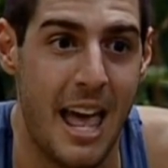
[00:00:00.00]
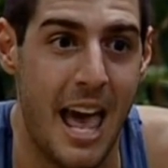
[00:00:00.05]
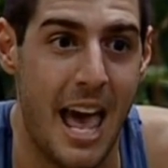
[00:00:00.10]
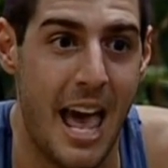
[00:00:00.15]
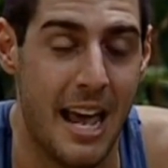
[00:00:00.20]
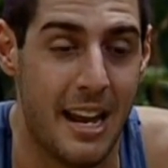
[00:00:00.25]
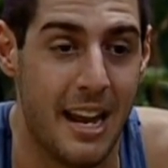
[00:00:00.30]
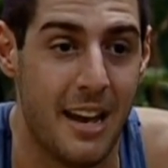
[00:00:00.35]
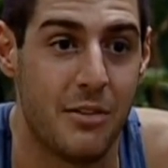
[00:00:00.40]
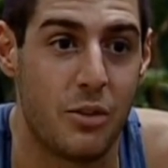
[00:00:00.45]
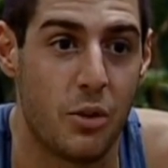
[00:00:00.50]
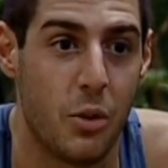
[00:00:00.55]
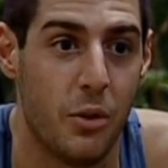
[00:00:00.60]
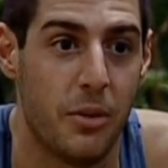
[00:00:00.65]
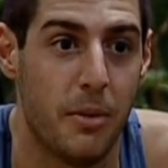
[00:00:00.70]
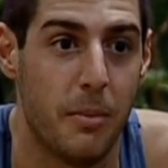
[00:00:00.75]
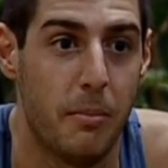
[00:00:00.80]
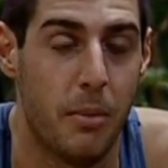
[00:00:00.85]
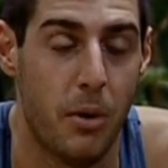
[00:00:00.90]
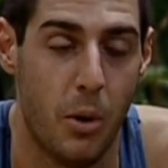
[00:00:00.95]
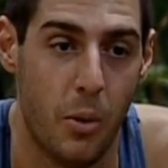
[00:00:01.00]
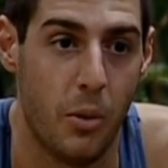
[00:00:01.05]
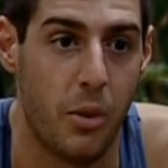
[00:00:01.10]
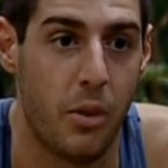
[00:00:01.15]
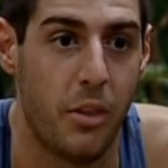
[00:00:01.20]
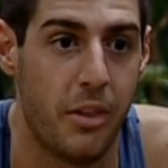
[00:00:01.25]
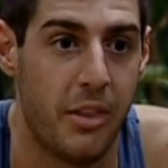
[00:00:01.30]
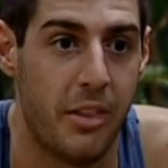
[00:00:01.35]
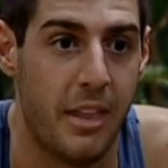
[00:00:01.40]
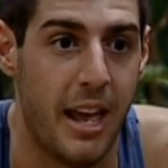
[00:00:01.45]
and I've told them both
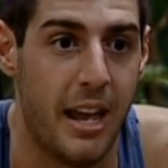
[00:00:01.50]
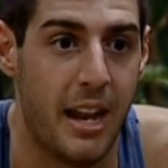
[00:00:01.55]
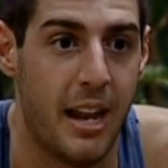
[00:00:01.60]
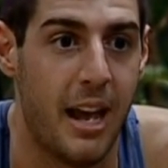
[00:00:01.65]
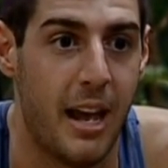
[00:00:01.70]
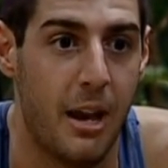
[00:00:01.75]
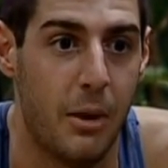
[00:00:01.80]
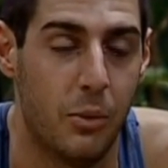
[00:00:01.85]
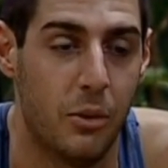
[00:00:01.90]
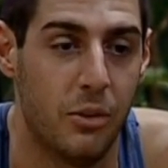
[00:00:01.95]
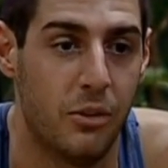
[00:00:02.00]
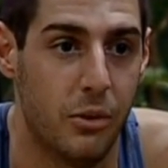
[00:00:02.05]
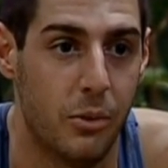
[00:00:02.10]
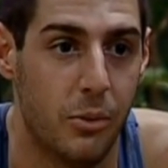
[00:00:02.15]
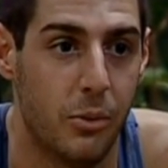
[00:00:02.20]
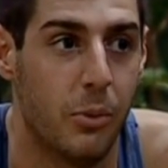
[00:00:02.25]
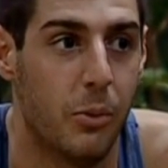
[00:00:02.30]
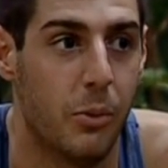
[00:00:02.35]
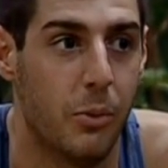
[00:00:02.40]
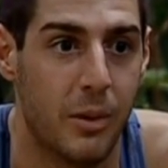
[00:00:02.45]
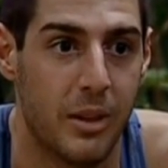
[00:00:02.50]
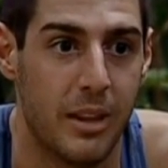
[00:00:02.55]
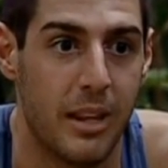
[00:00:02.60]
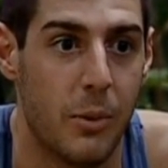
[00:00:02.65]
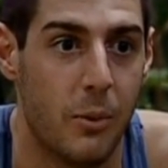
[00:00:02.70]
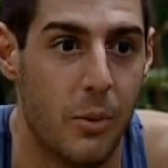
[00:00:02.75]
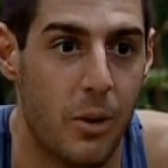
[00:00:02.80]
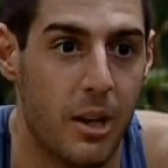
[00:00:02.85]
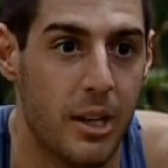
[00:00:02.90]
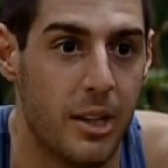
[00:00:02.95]
that I will do what
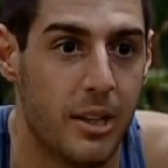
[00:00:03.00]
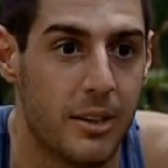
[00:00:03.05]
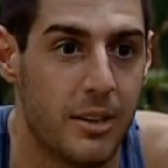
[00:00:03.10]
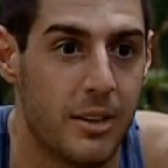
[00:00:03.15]
they want.